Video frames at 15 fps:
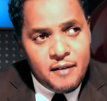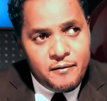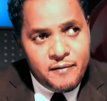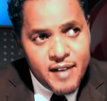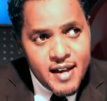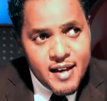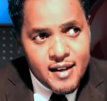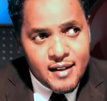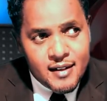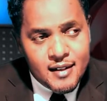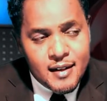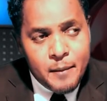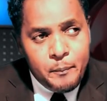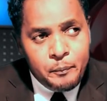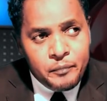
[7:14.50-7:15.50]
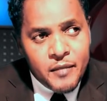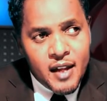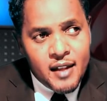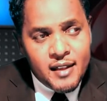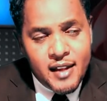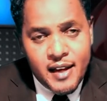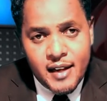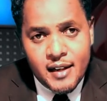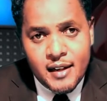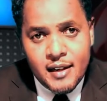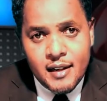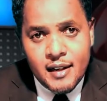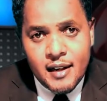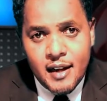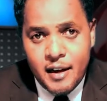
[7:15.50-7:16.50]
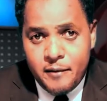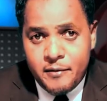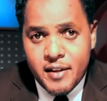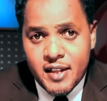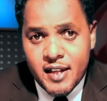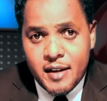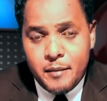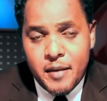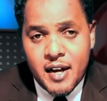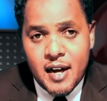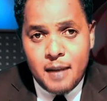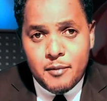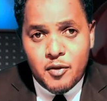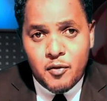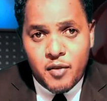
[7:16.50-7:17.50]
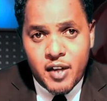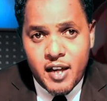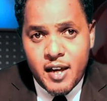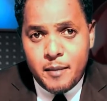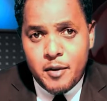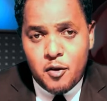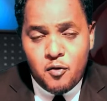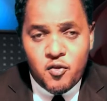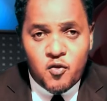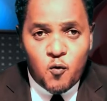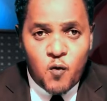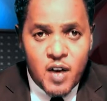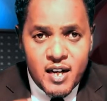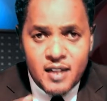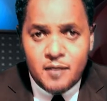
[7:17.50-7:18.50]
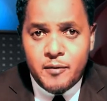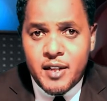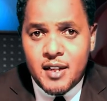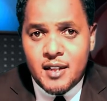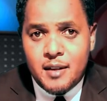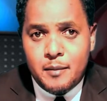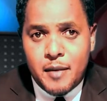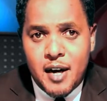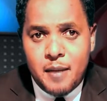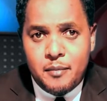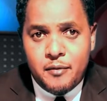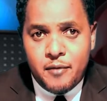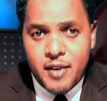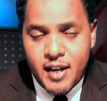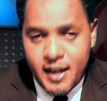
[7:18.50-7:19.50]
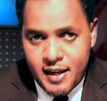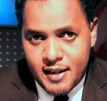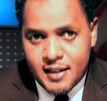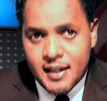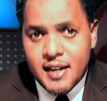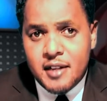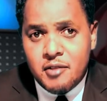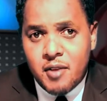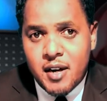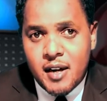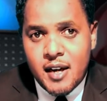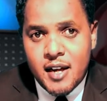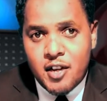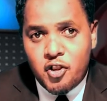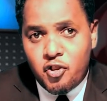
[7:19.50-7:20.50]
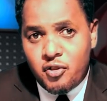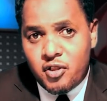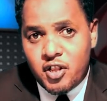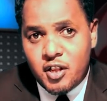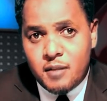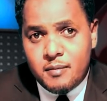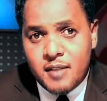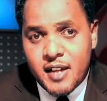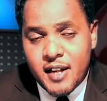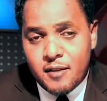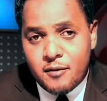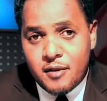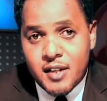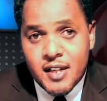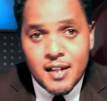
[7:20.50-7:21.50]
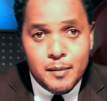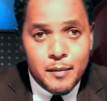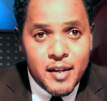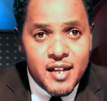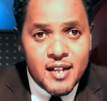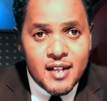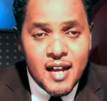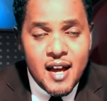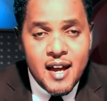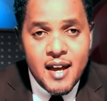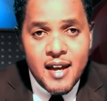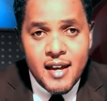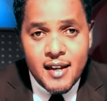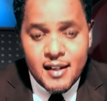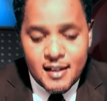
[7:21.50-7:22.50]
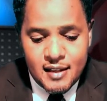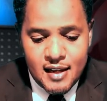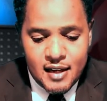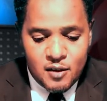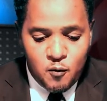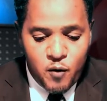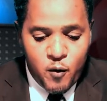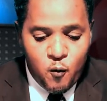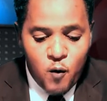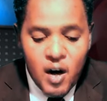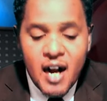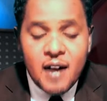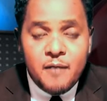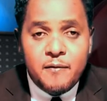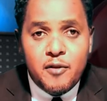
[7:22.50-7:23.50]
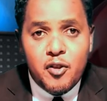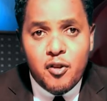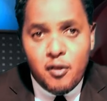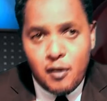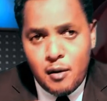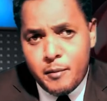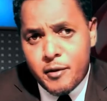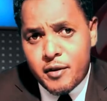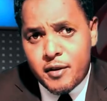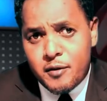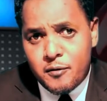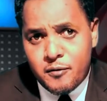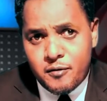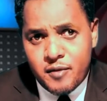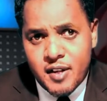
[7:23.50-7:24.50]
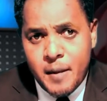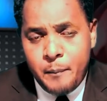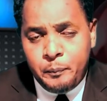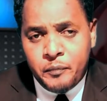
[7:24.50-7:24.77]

affairs. Then everything becomes okay because once we team up, we enter into a relationship. Then what it means is that we work for common good,